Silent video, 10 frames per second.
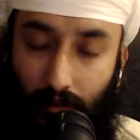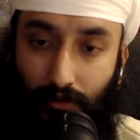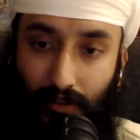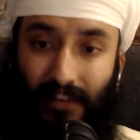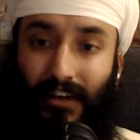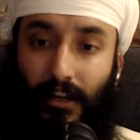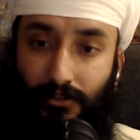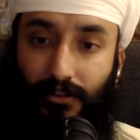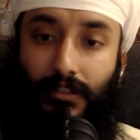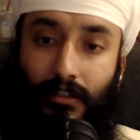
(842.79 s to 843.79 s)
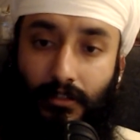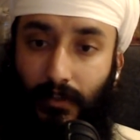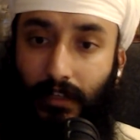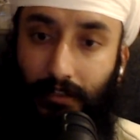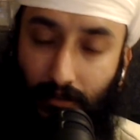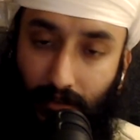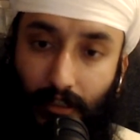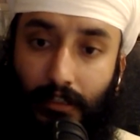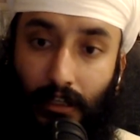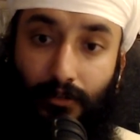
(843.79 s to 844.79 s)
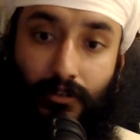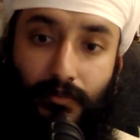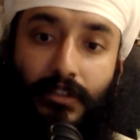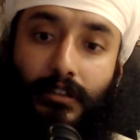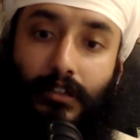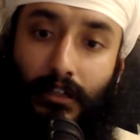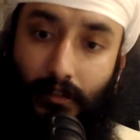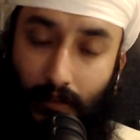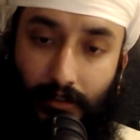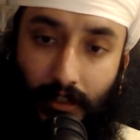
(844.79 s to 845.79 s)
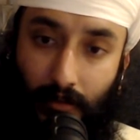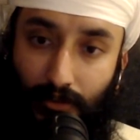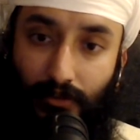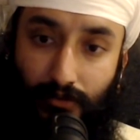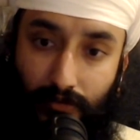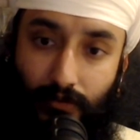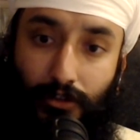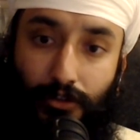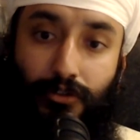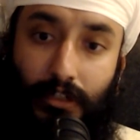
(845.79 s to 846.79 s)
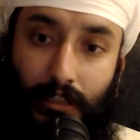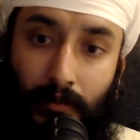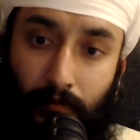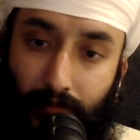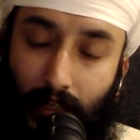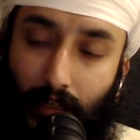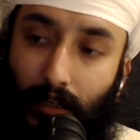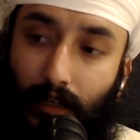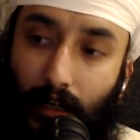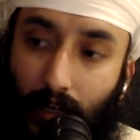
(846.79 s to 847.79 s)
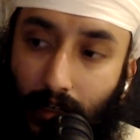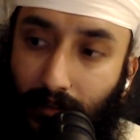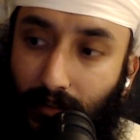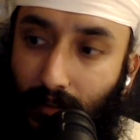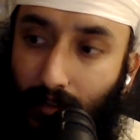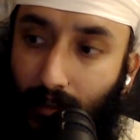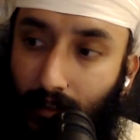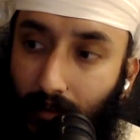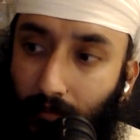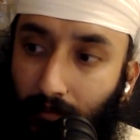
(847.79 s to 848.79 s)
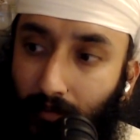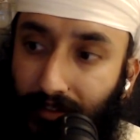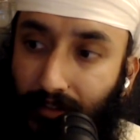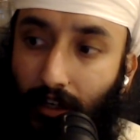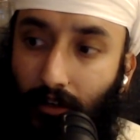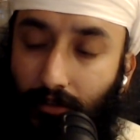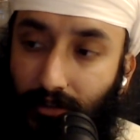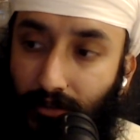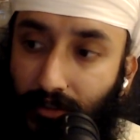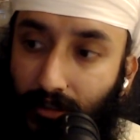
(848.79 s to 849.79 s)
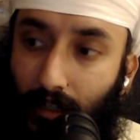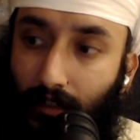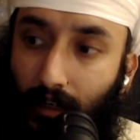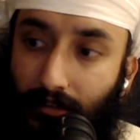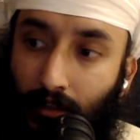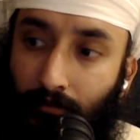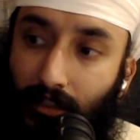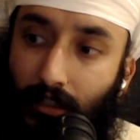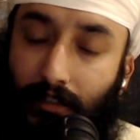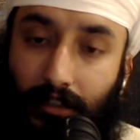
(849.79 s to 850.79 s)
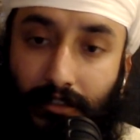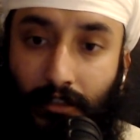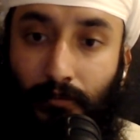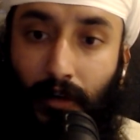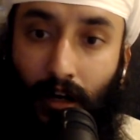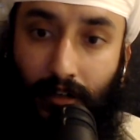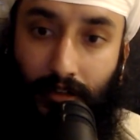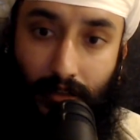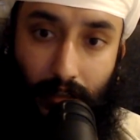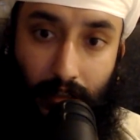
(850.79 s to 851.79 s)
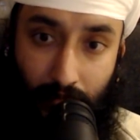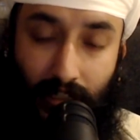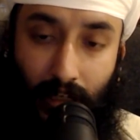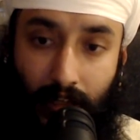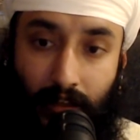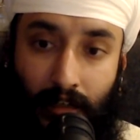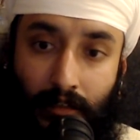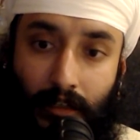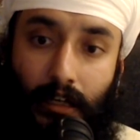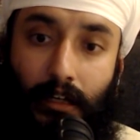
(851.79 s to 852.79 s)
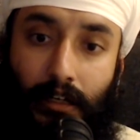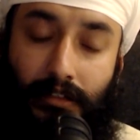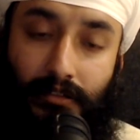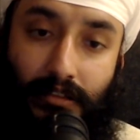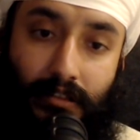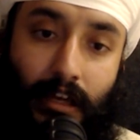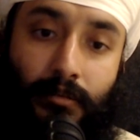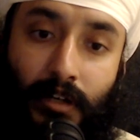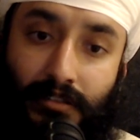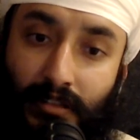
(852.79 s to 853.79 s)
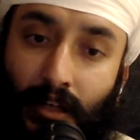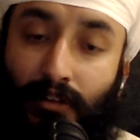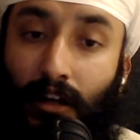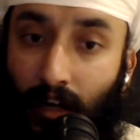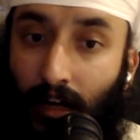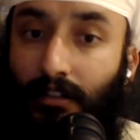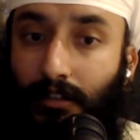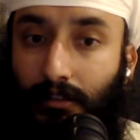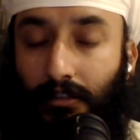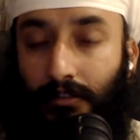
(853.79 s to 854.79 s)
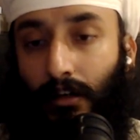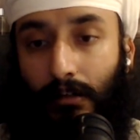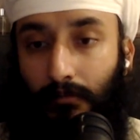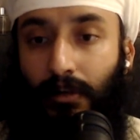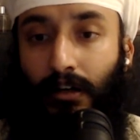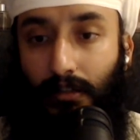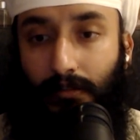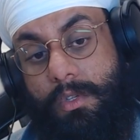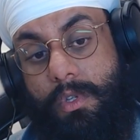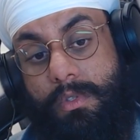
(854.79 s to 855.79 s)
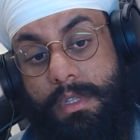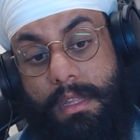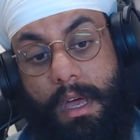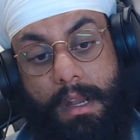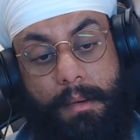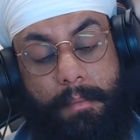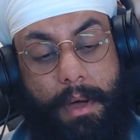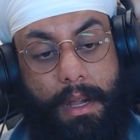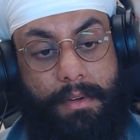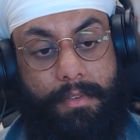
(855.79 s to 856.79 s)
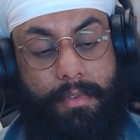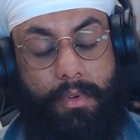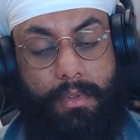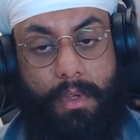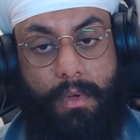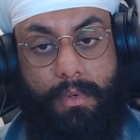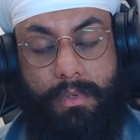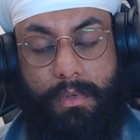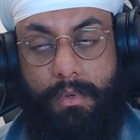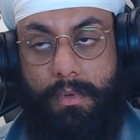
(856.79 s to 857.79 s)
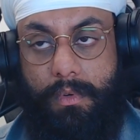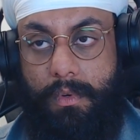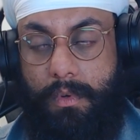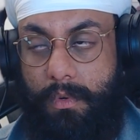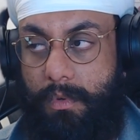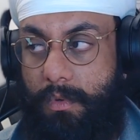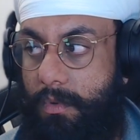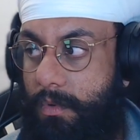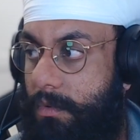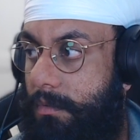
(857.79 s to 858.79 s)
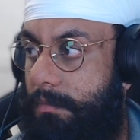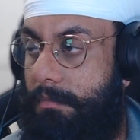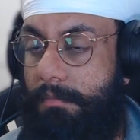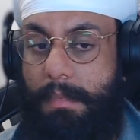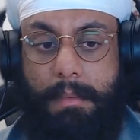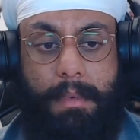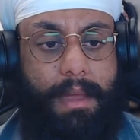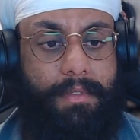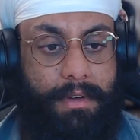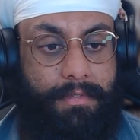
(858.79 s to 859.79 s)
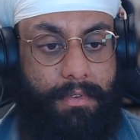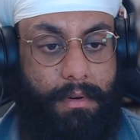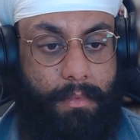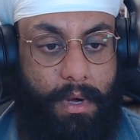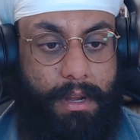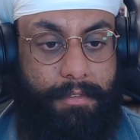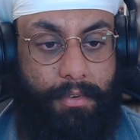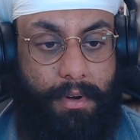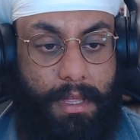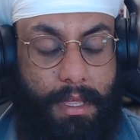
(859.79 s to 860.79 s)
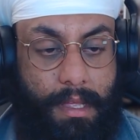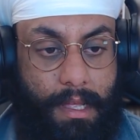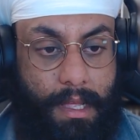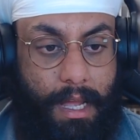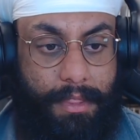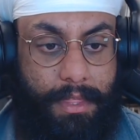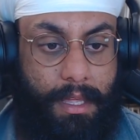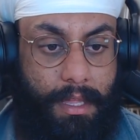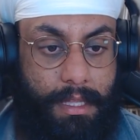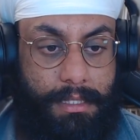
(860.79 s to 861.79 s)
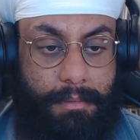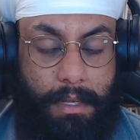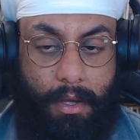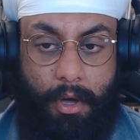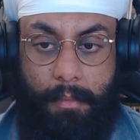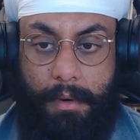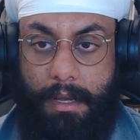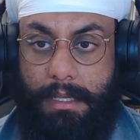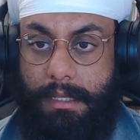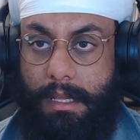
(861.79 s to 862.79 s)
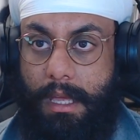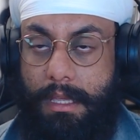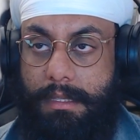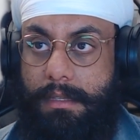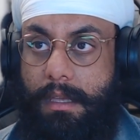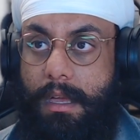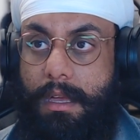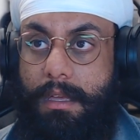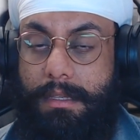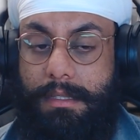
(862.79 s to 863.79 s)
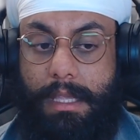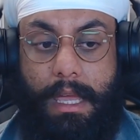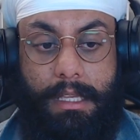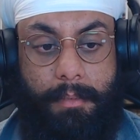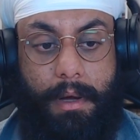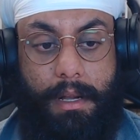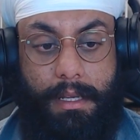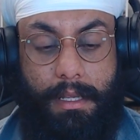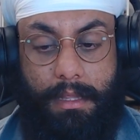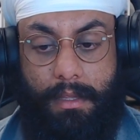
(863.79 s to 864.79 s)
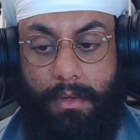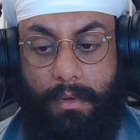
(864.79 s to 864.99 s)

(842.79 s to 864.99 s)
you would have extra things, but that's the things that would be there in terms of the duty. And um, and Sal would say that somebody that does this part in Maryada is the same as Sada Lak Sadaran part. So Sadaran part, for those who who maybe have a different word for it, I think it's been commonized as uh, Saj part in the